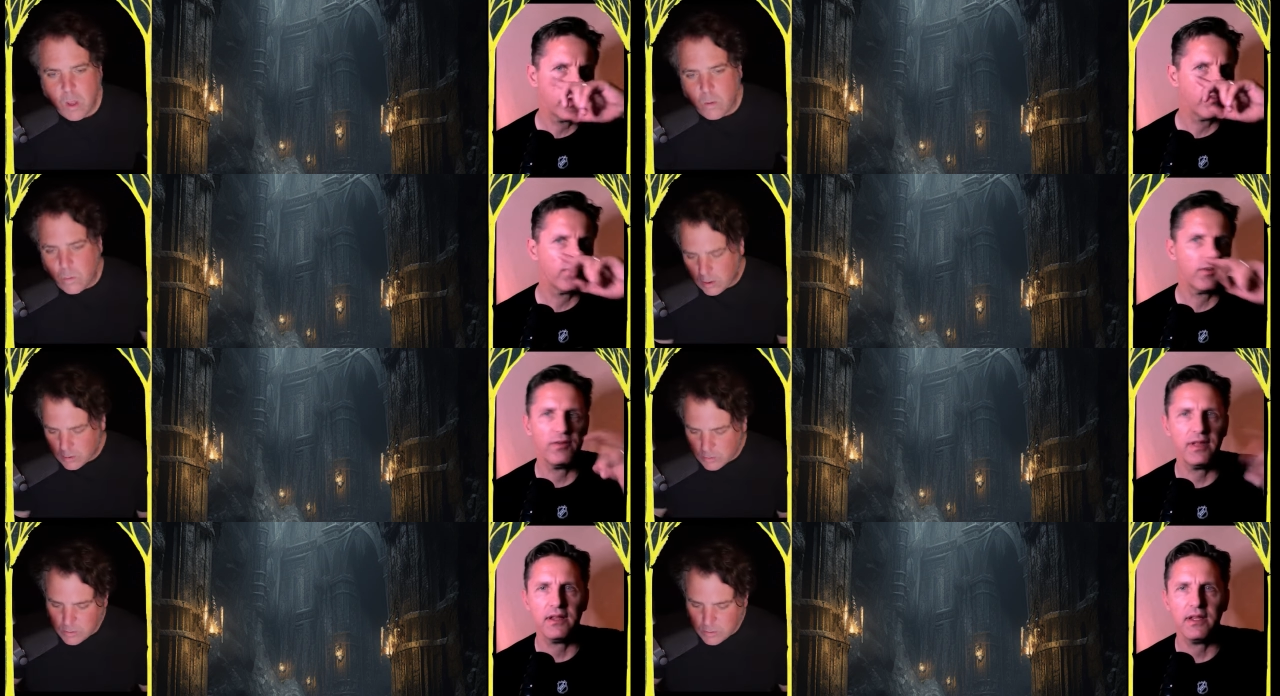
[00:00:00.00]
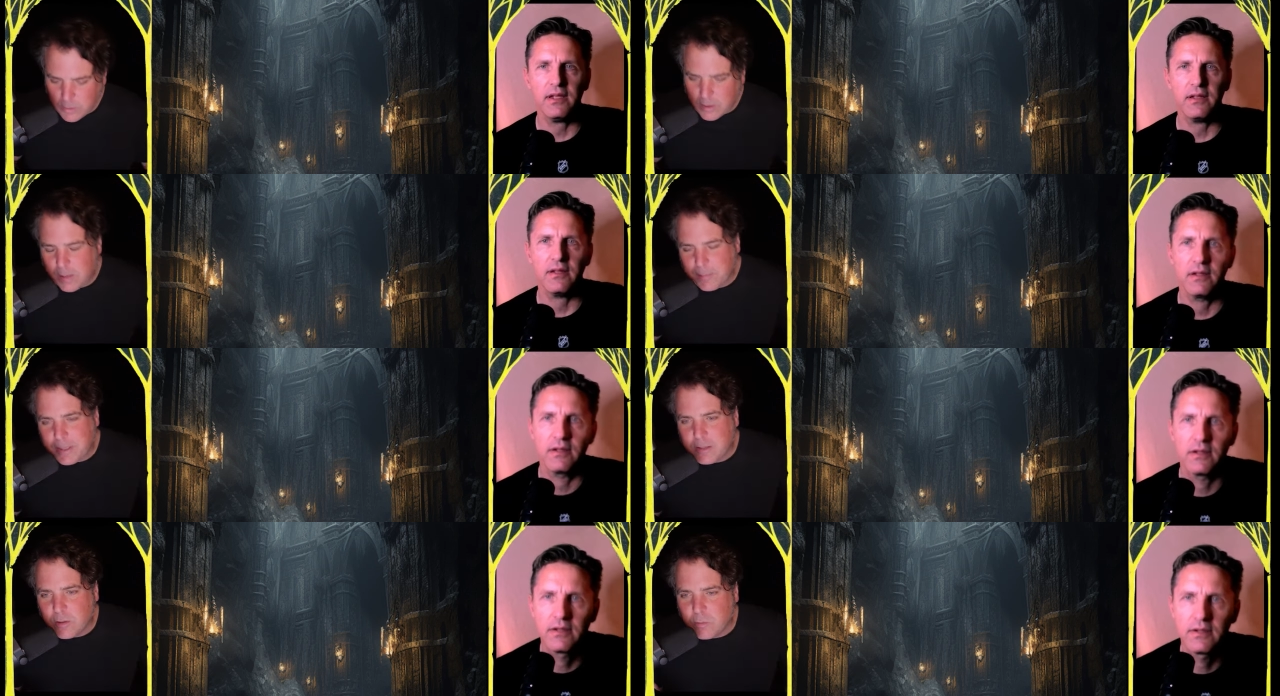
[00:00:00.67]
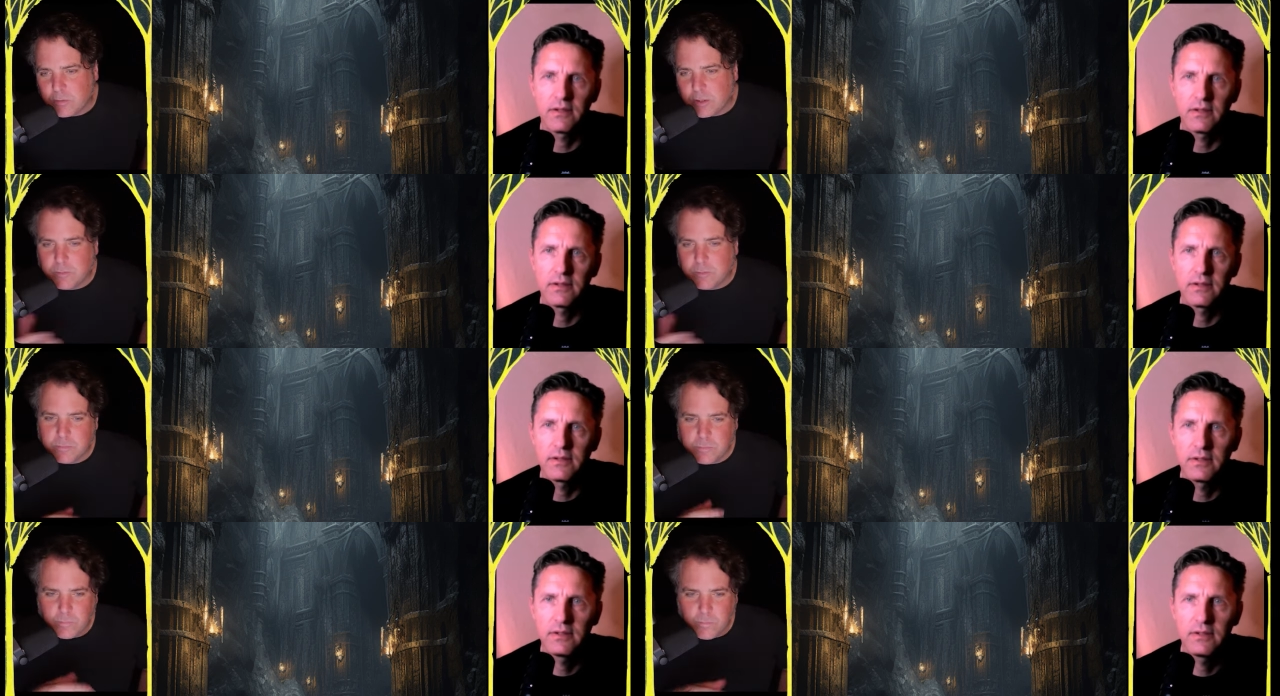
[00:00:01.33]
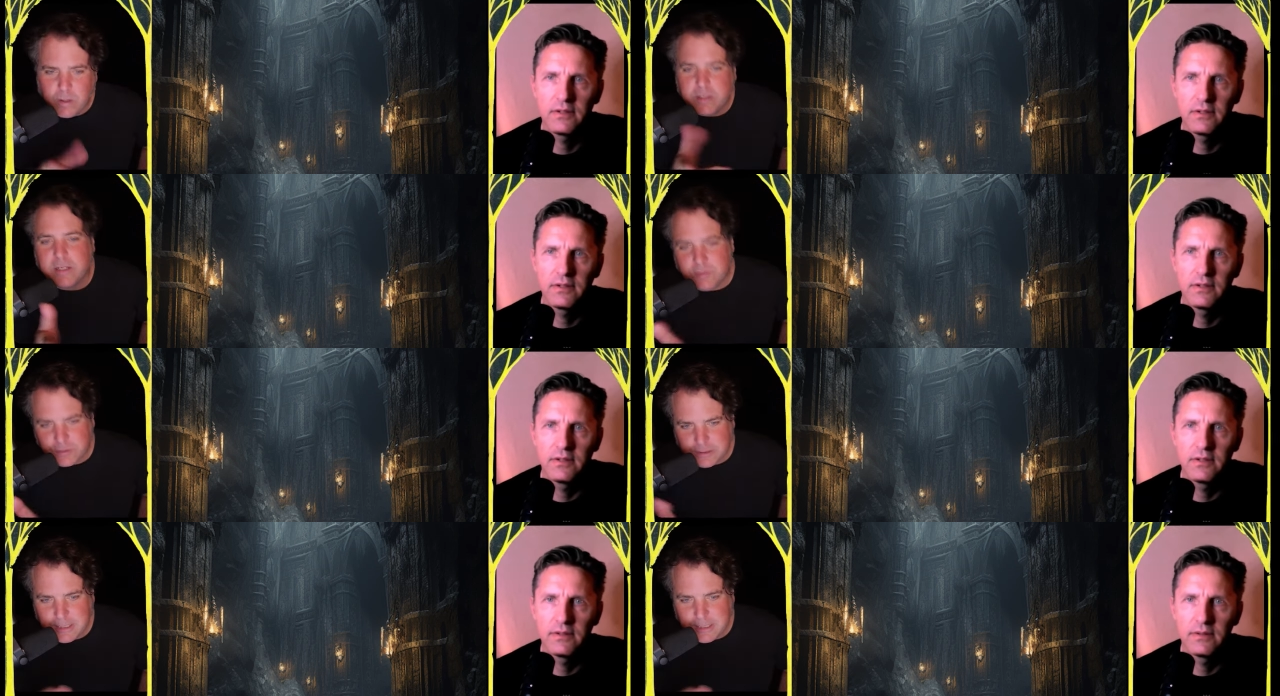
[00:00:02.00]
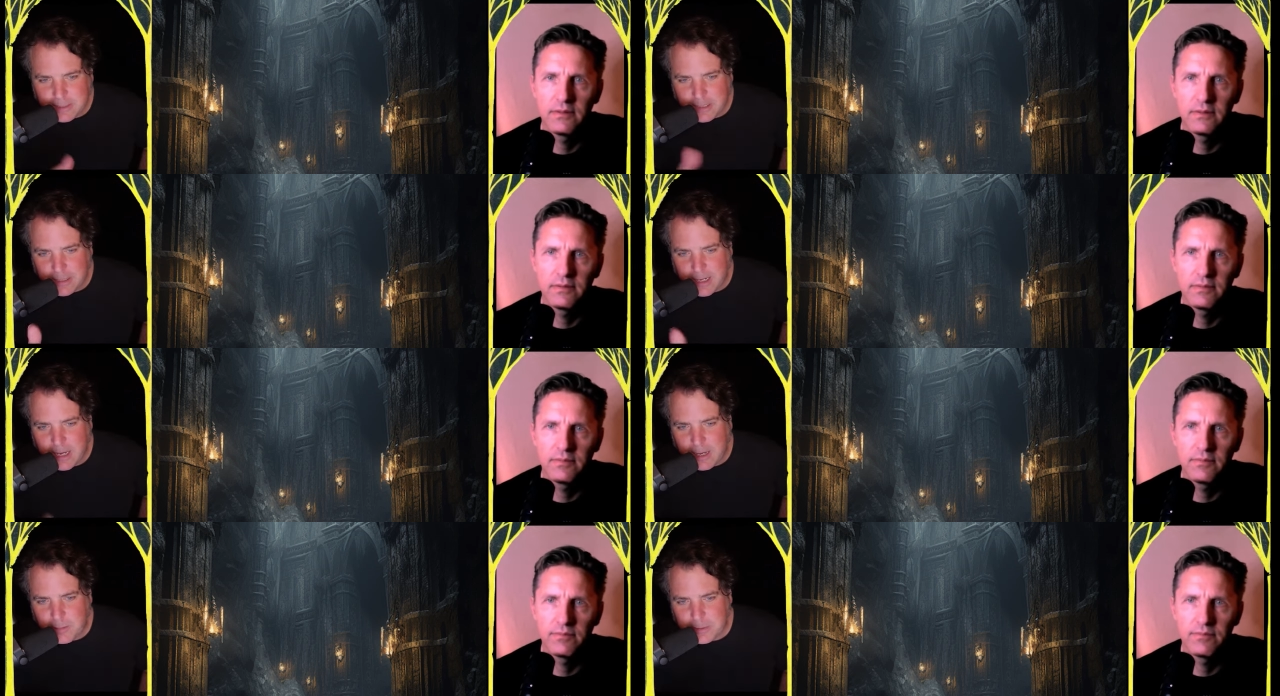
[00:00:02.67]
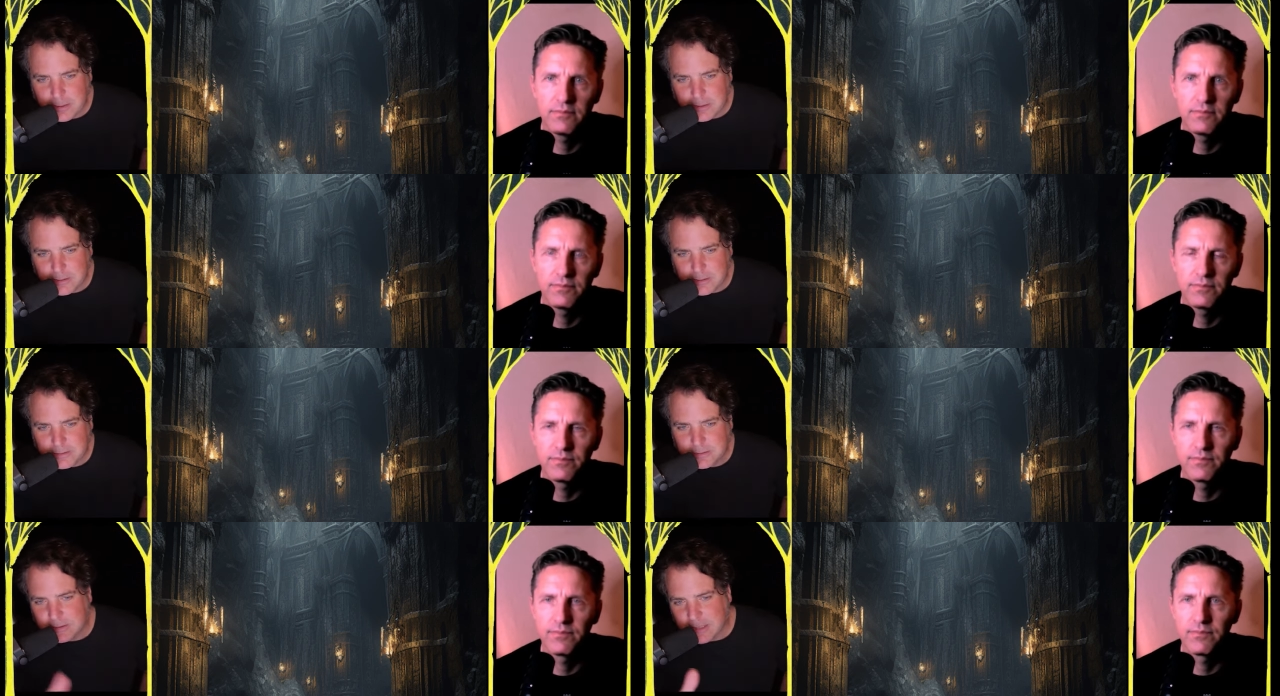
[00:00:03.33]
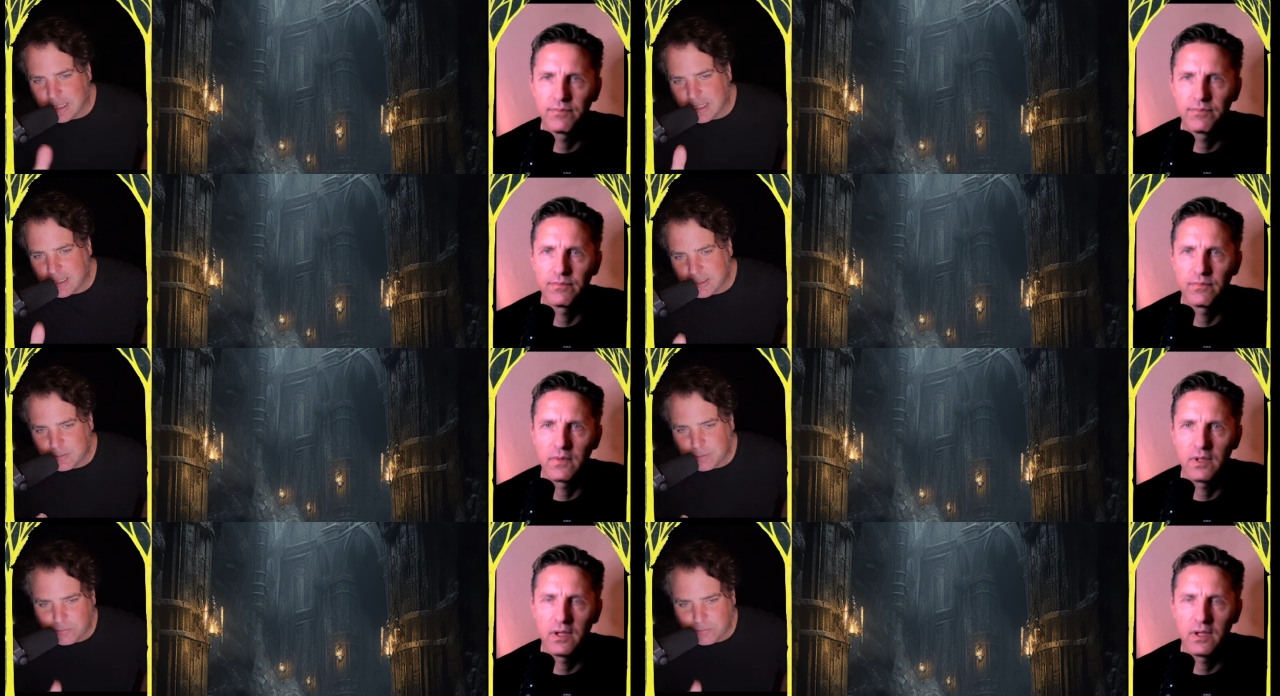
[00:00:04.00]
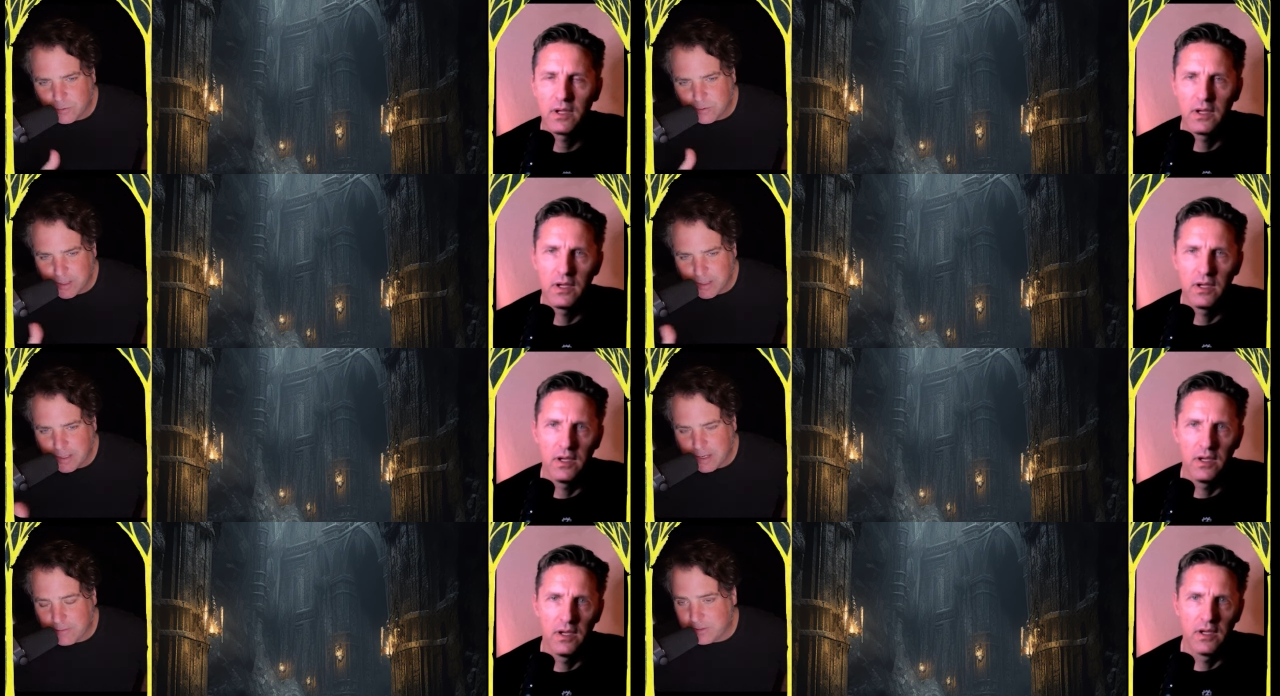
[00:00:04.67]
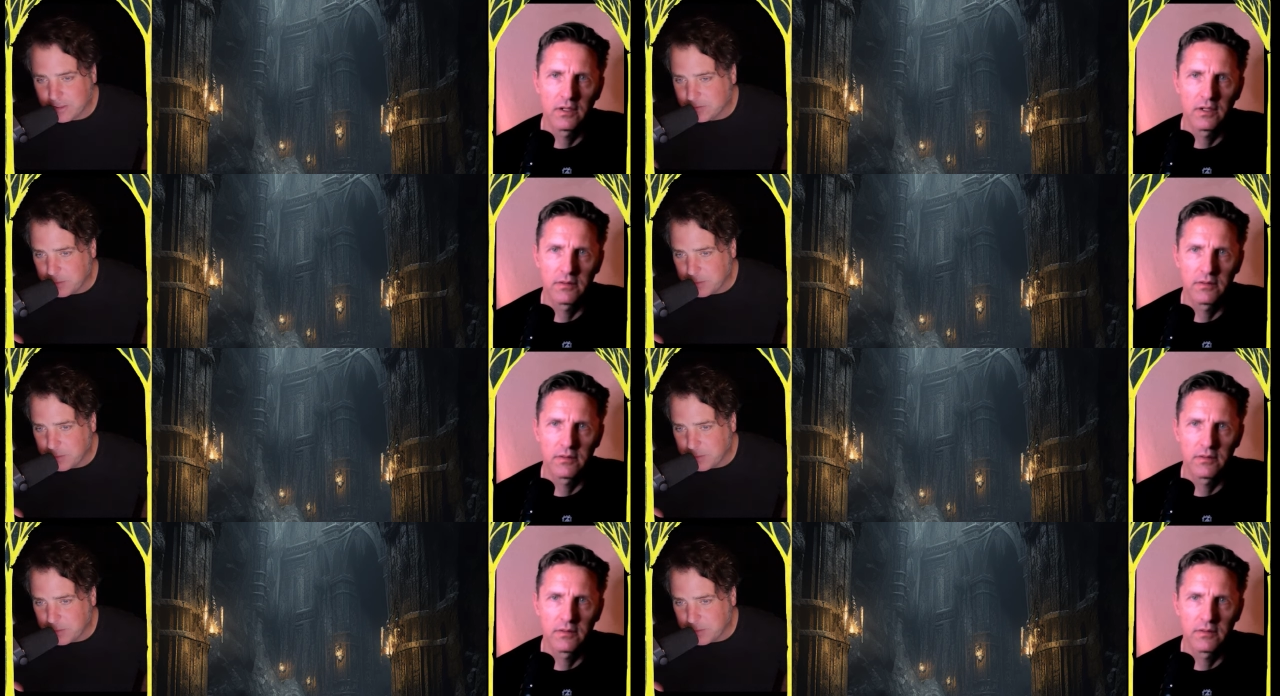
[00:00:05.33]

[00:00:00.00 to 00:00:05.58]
Speaker 1: well, I mean the the one interesting thing that happens like before they have these